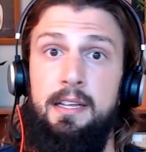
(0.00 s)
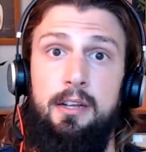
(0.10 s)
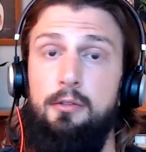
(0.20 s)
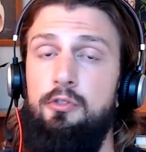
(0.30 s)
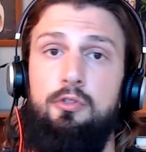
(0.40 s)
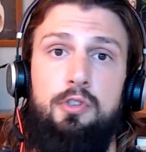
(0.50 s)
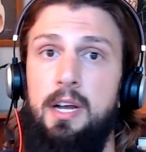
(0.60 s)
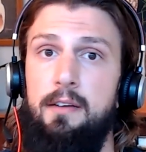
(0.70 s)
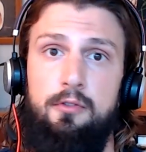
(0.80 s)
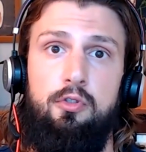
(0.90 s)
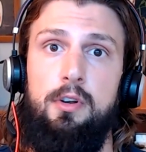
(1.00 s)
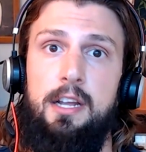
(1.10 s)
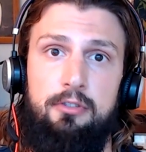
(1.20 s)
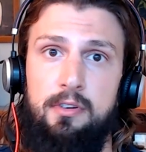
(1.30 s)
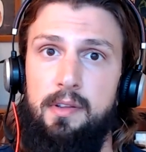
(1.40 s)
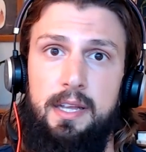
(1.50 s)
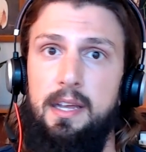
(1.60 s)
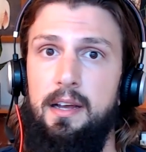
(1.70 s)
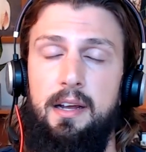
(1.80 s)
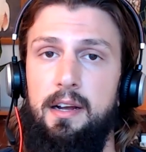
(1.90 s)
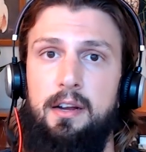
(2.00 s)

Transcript: you know kind of traditionally a